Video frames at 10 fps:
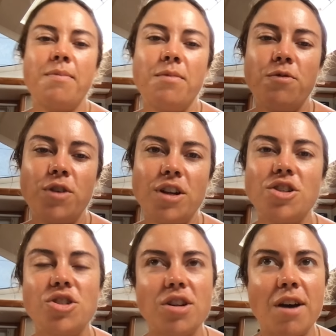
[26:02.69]

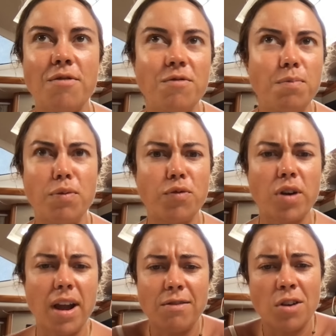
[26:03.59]
footage of
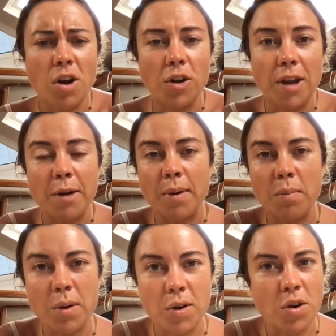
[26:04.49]
before I even hauled out my
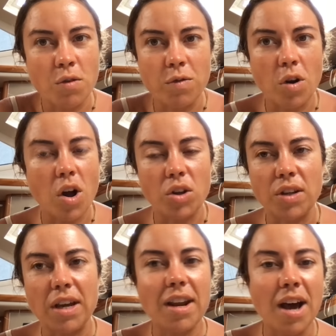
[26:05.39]
boat and
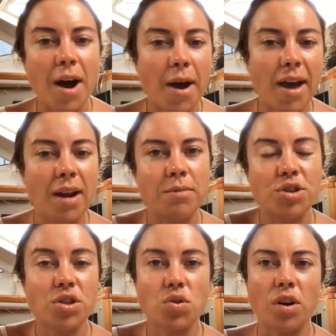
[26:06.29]
overhauled it, and I'm
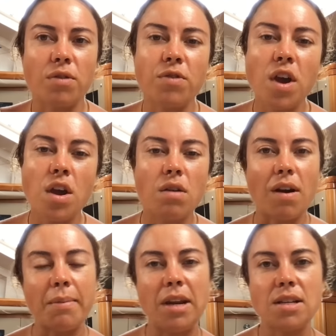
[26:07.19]
just sort of
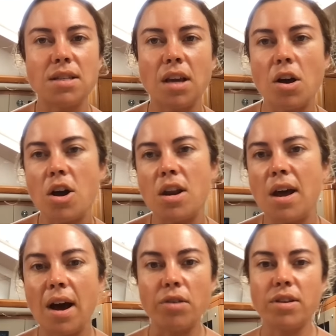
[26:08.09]
reminiscing on
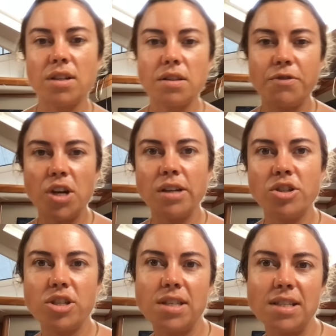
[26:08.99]
how things have
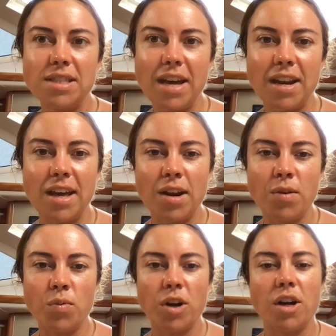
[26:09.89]
changed since then,
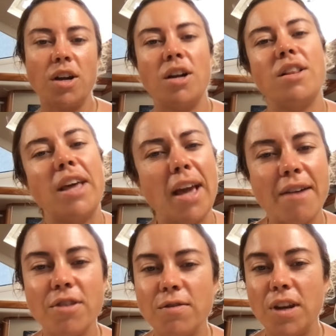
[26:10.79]
and where, like,
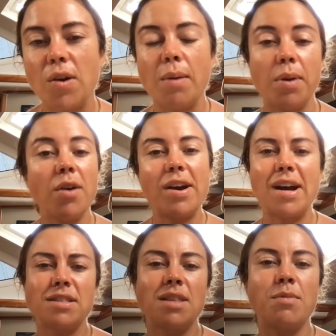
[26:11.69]
every video I put out, I
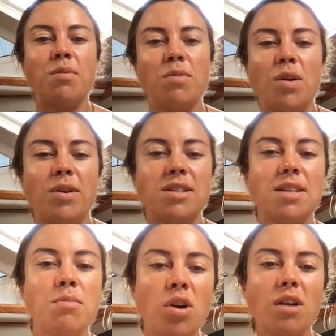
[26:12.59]
ask them what they want to
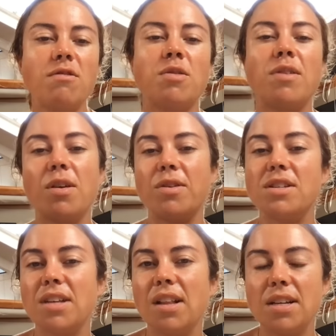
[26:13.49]
see more of and what they want
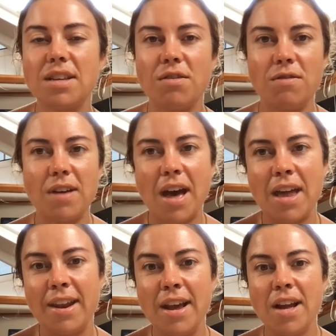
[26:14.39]
to see less of,
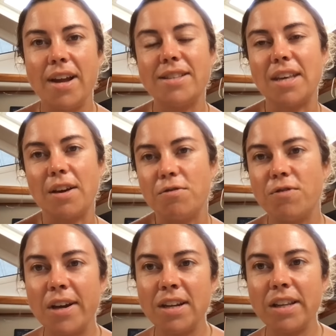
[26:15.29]
and it's like a
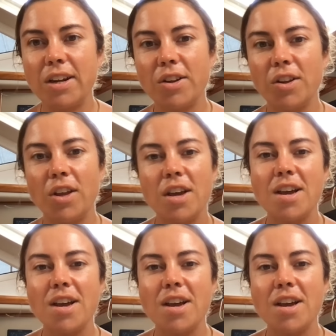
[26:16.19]
fun little